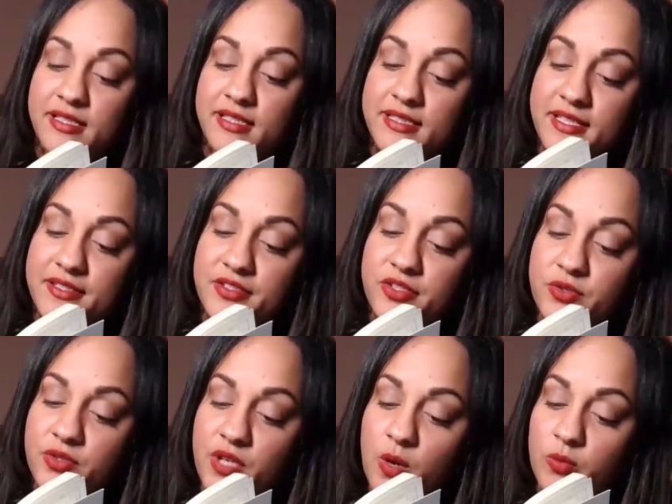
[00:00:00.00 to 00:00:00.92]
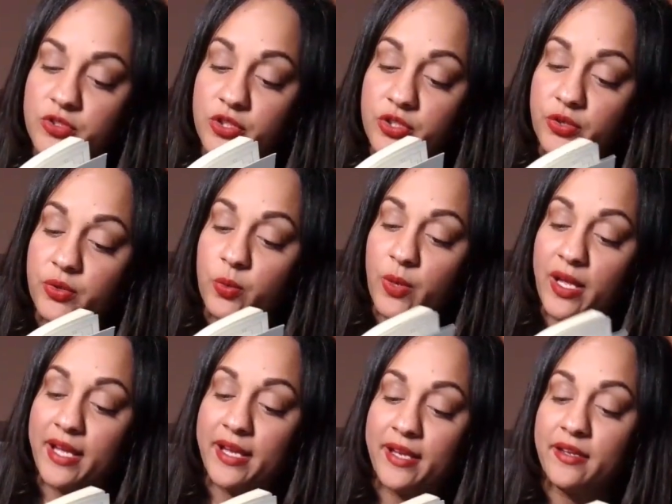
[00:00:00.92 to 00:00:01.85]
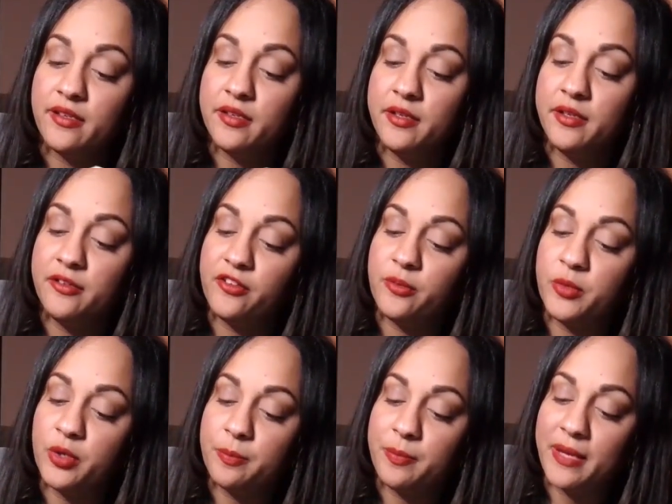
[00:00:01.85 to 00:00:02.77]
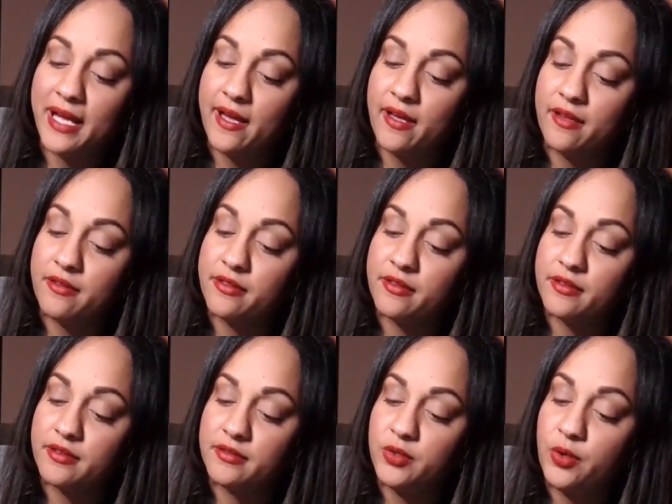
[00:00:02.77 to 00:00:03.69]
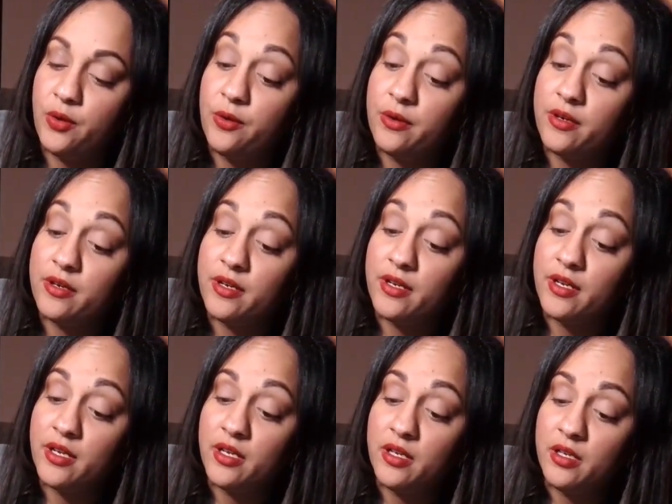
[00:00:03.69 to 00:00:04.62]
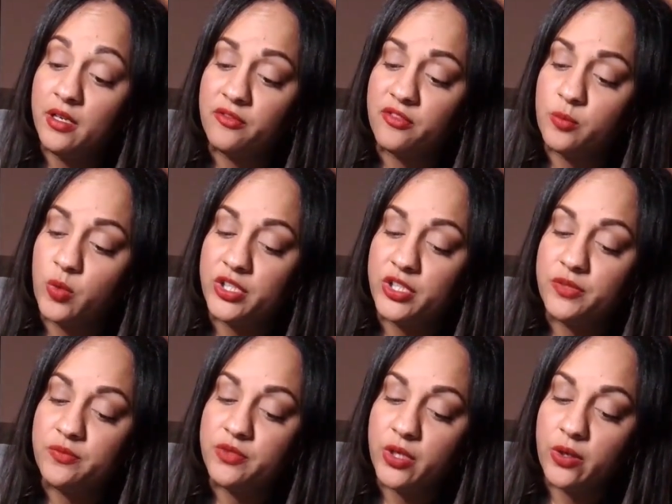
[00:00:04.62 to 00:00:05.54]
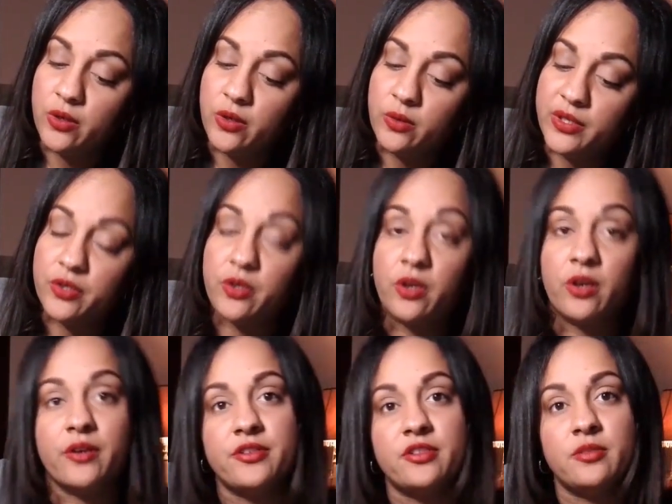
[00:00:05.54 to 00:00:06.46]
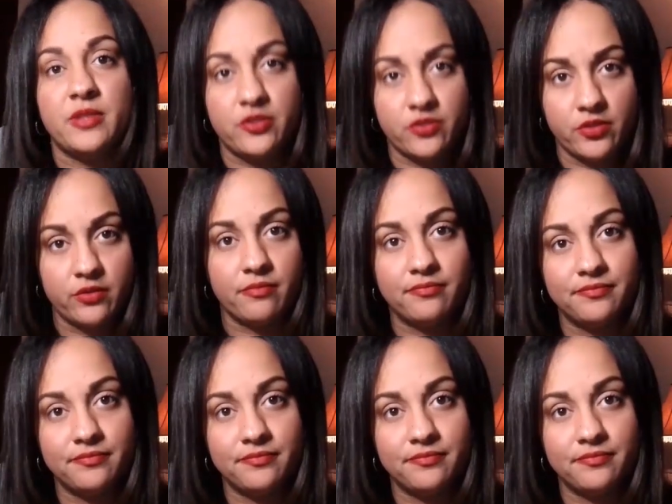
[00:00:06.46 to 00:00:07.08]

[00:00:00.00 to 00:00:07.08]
It says, Do not turn away from your path nor from what you know in your heart to be true.